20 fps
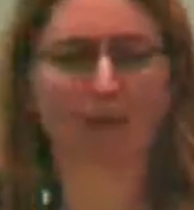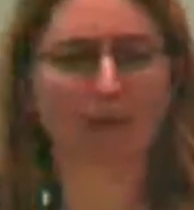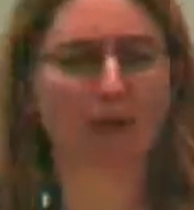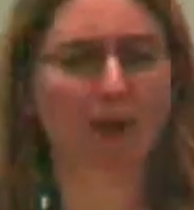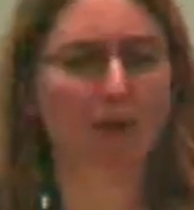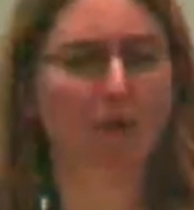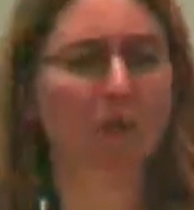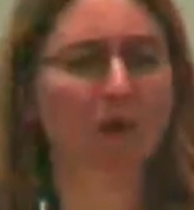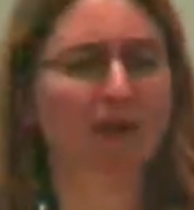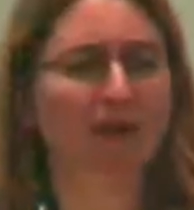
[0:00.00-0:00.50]
But
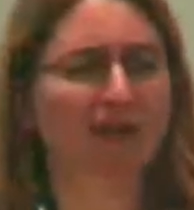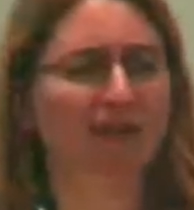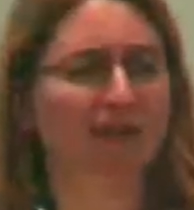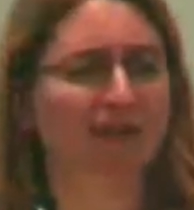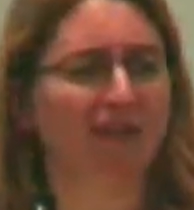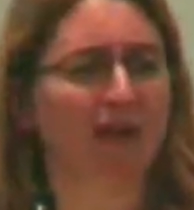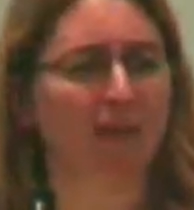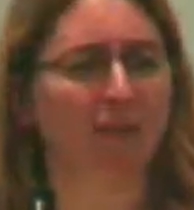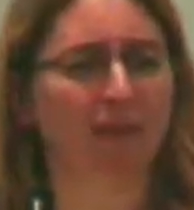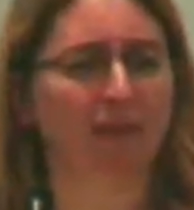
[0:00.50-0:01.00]
I wanted to
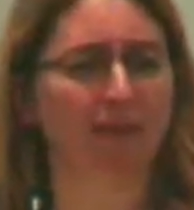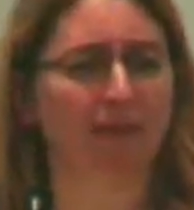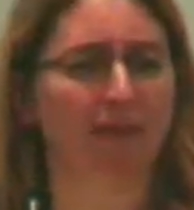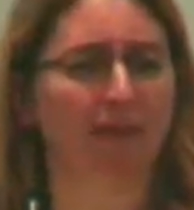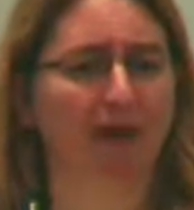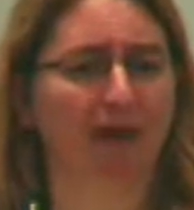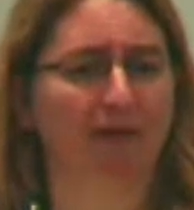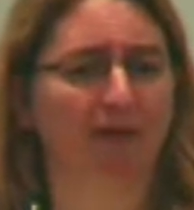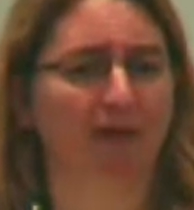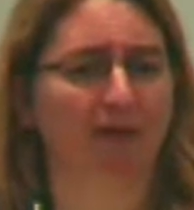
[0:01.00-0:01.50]
tell people
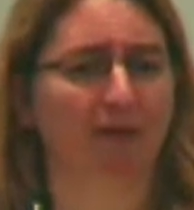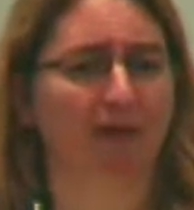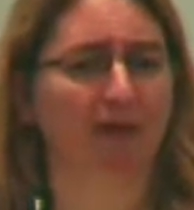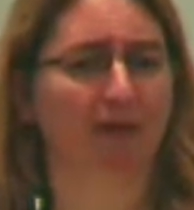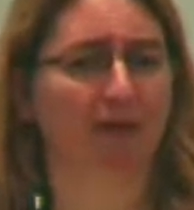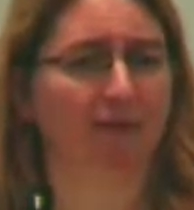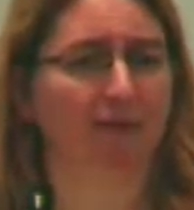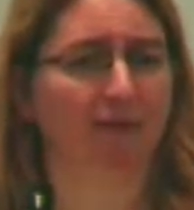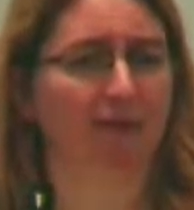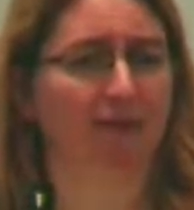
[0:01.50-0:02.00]
about this
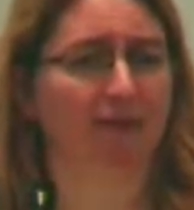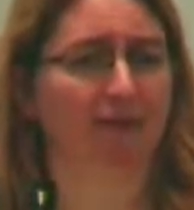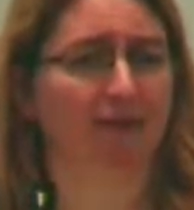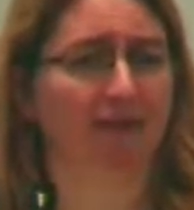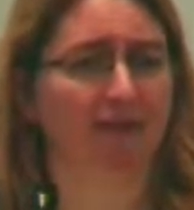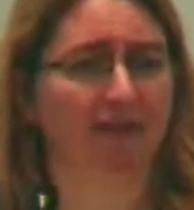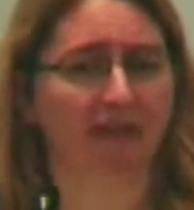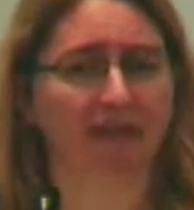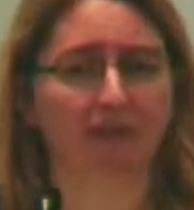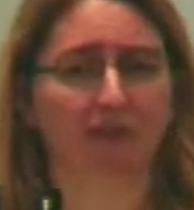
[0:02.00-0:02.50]
meeting because I
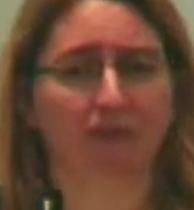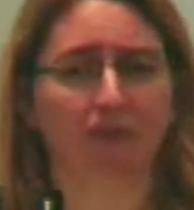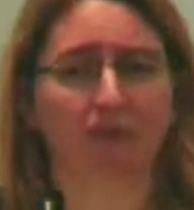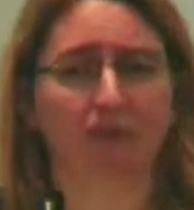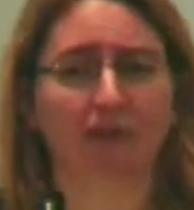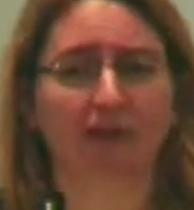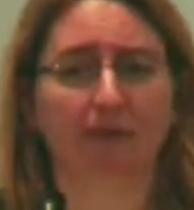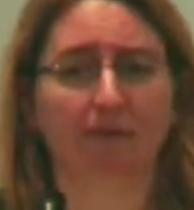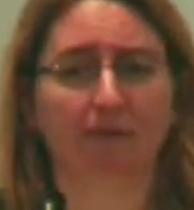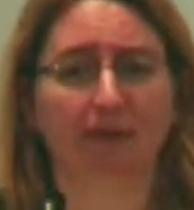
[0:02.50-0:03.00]
think it's
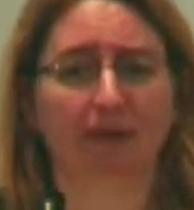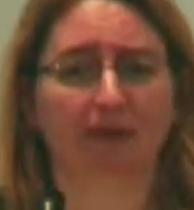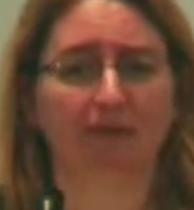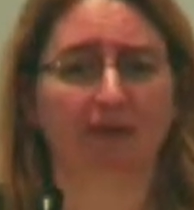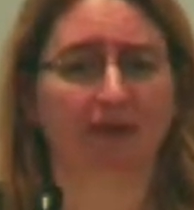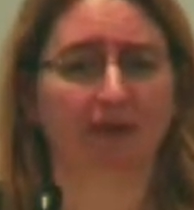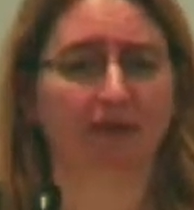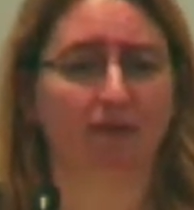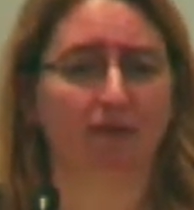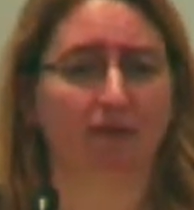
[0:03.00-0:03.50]
really
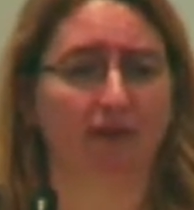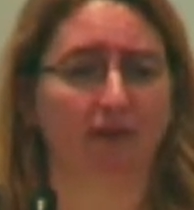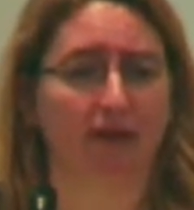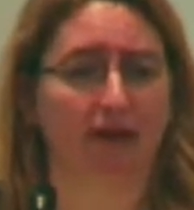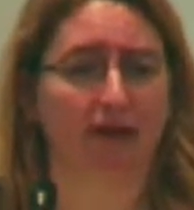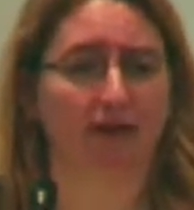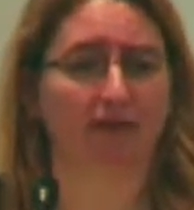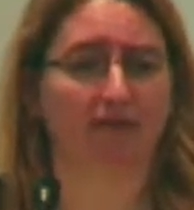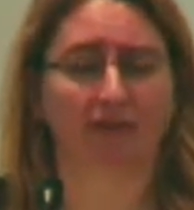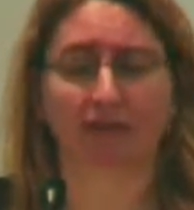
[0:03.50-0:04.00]
relevant to a
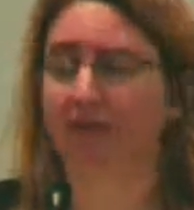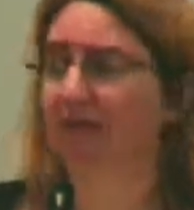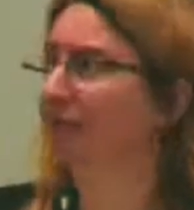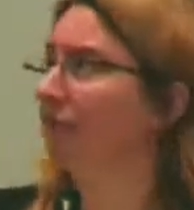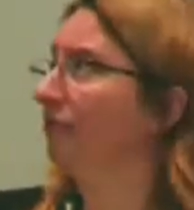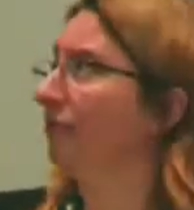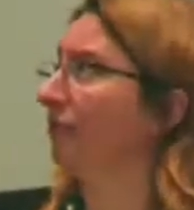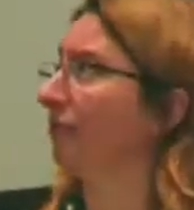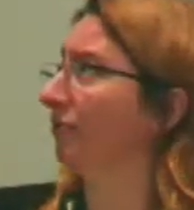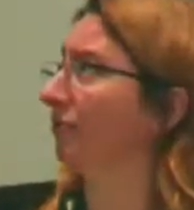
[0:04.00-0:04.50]
lot of the
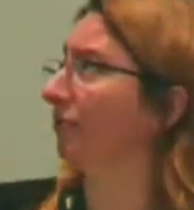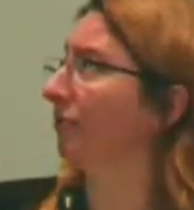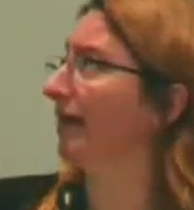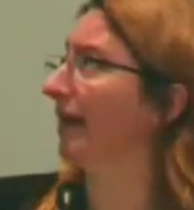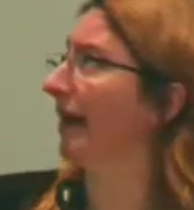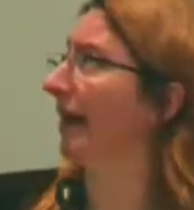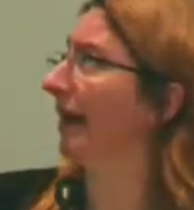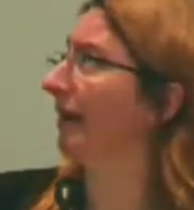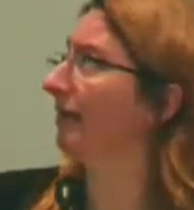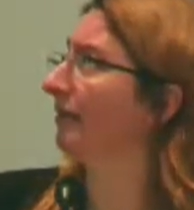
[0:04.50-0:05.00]
issues you're
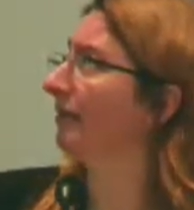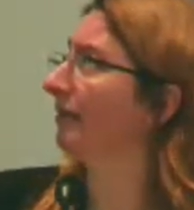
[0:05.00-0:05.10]
looking at.